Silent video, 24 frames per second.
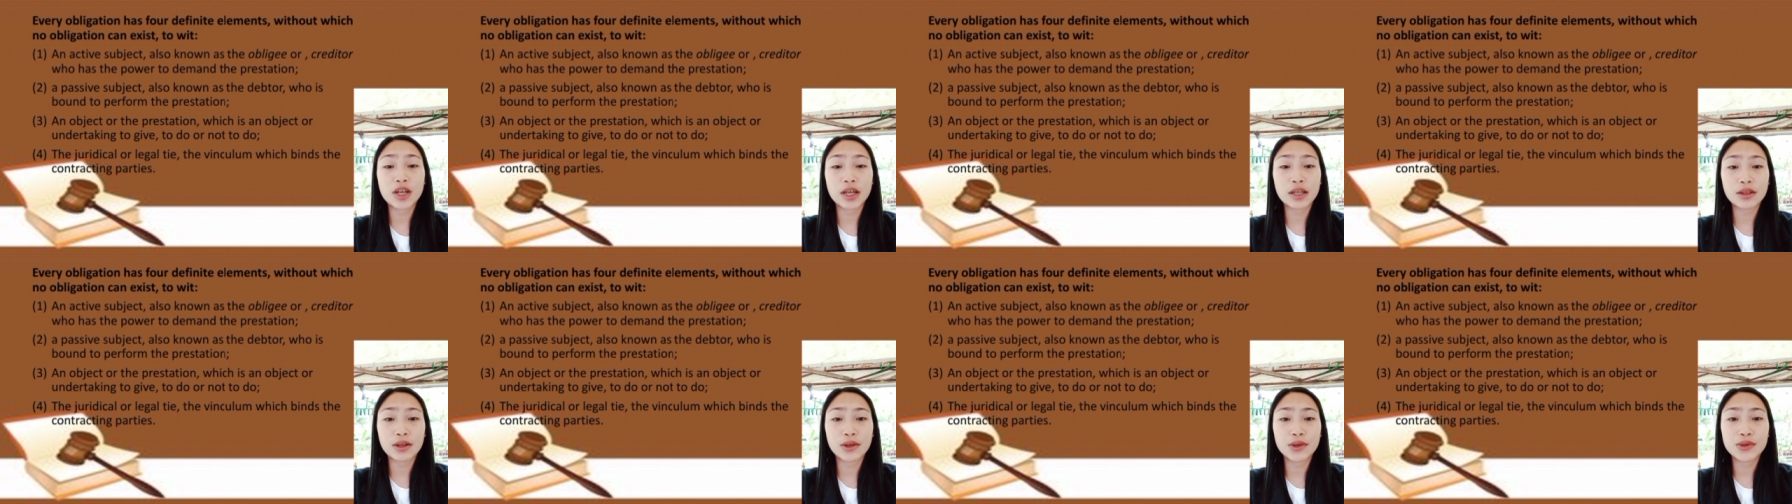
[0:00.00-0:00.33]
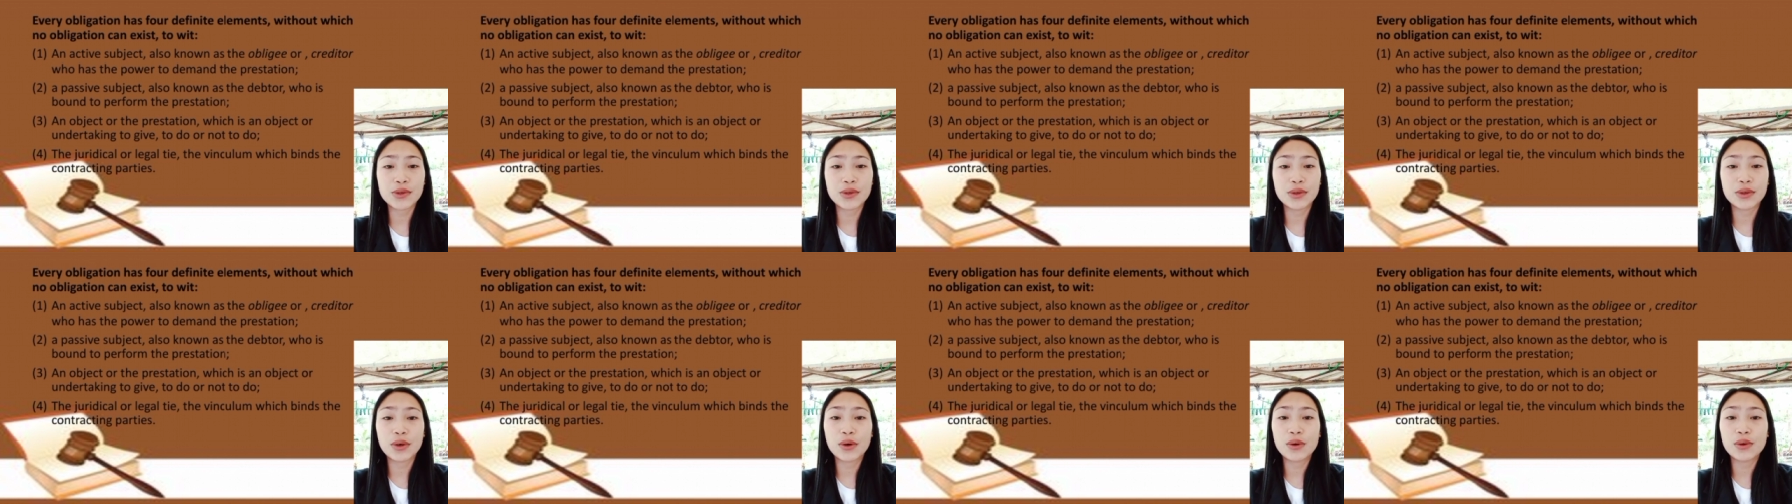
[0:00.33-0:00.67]
also
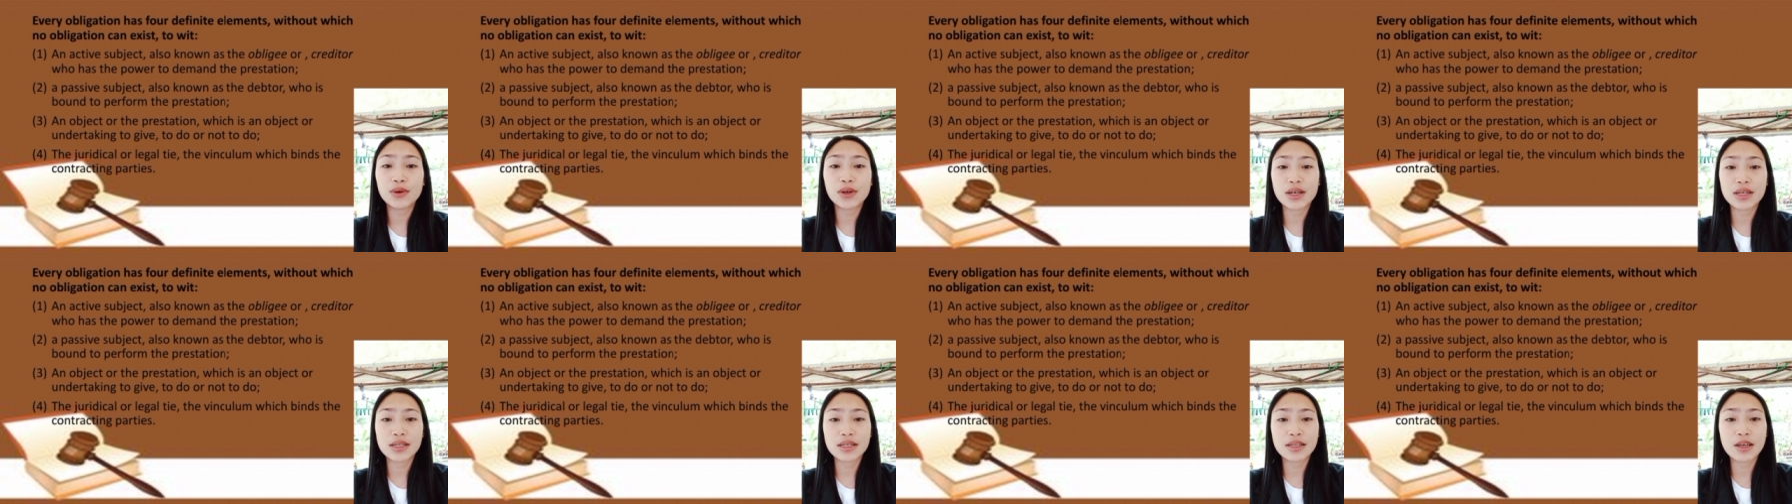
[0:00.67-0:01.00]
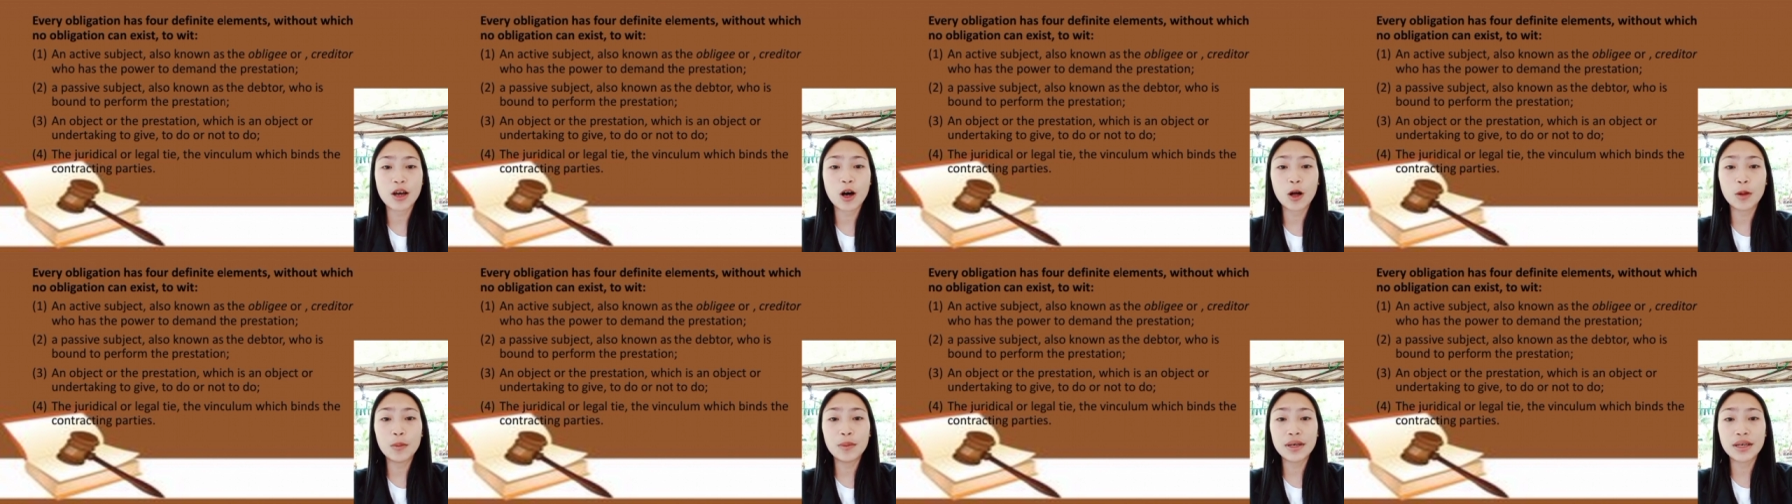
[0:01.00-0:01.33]
known as the
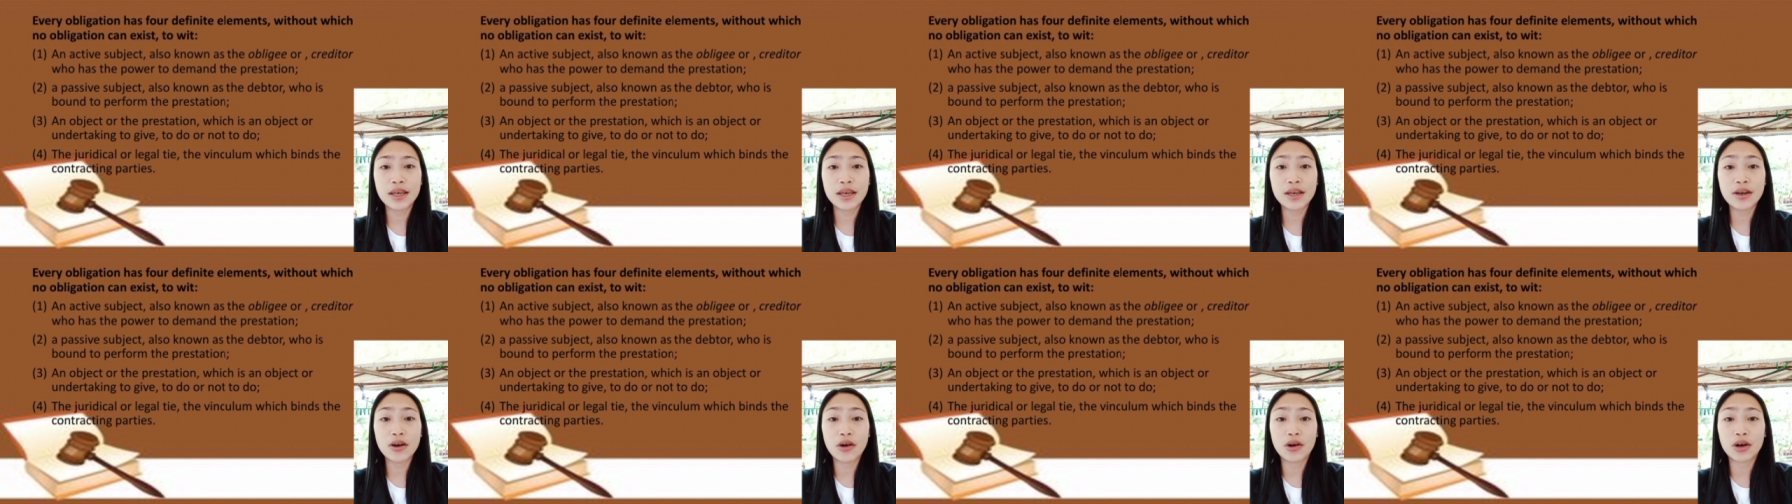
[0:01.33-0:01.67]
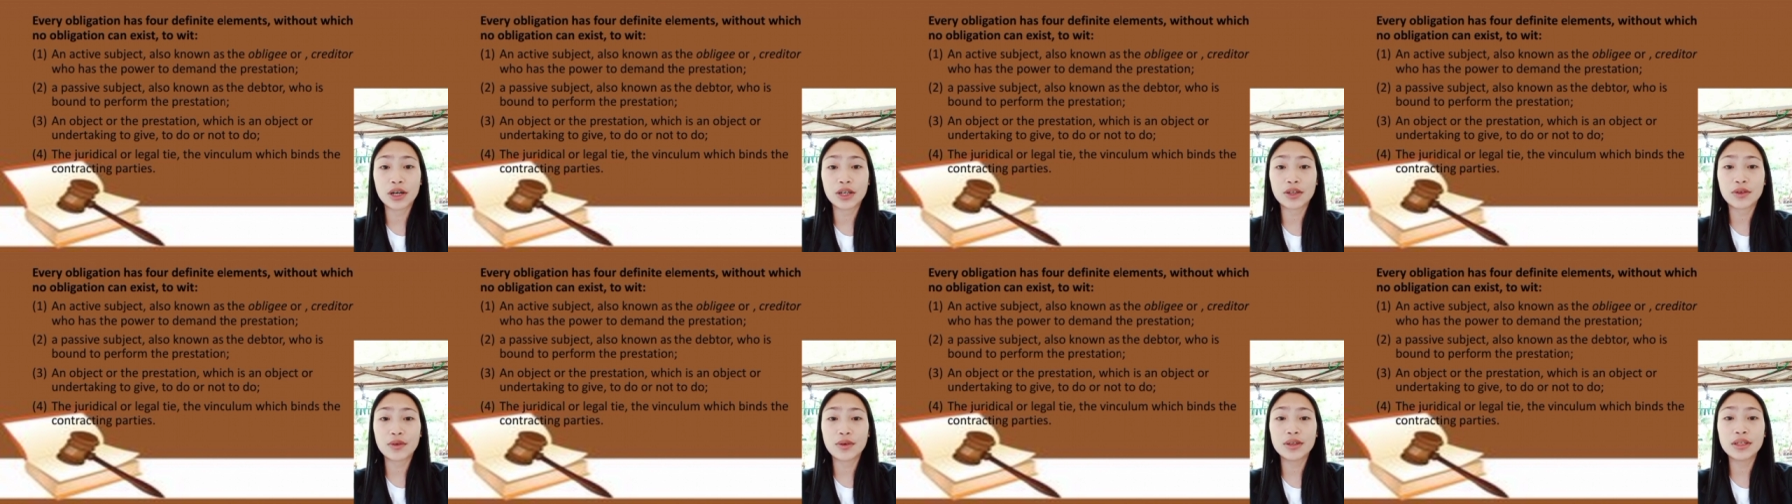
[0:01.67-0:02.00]
obligee or
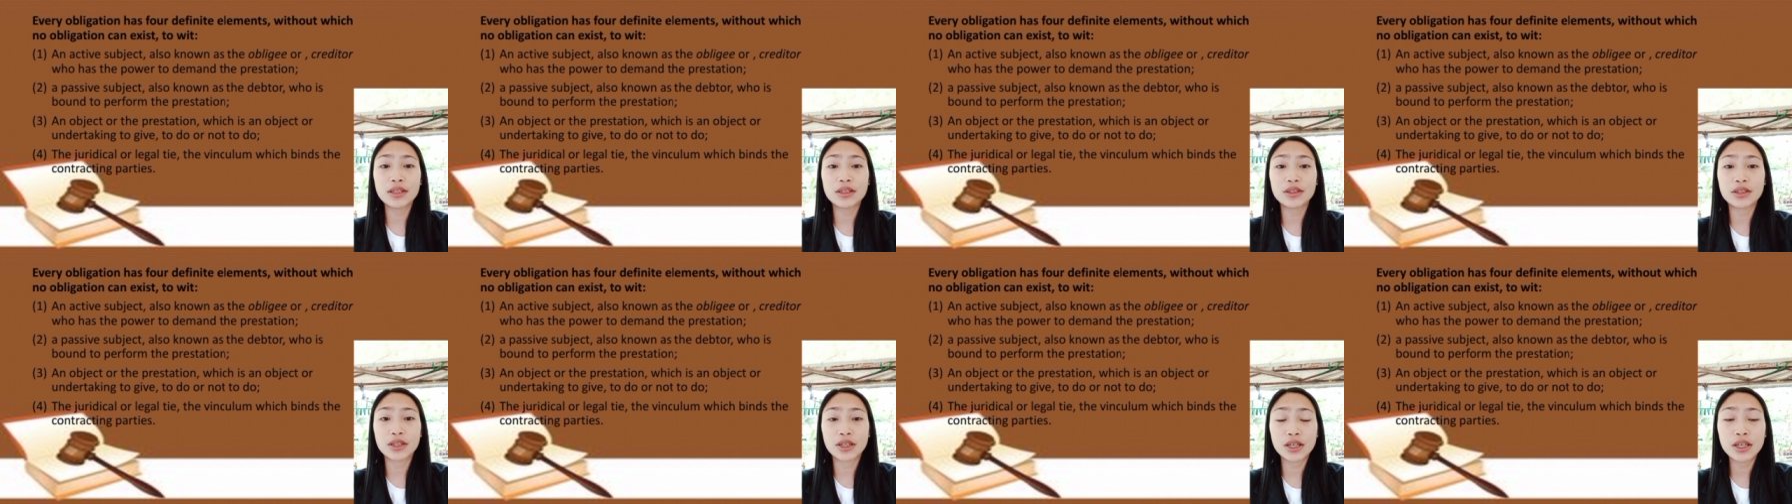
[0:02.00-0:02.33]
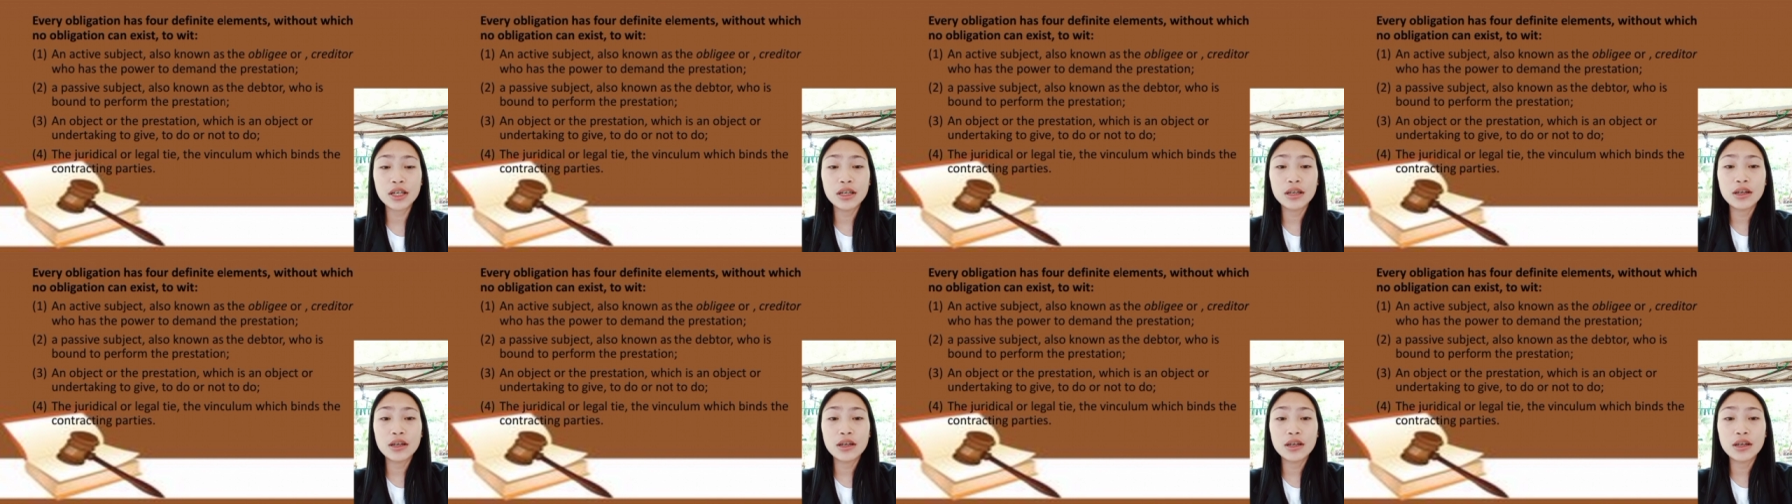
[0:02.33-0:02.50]
creditor,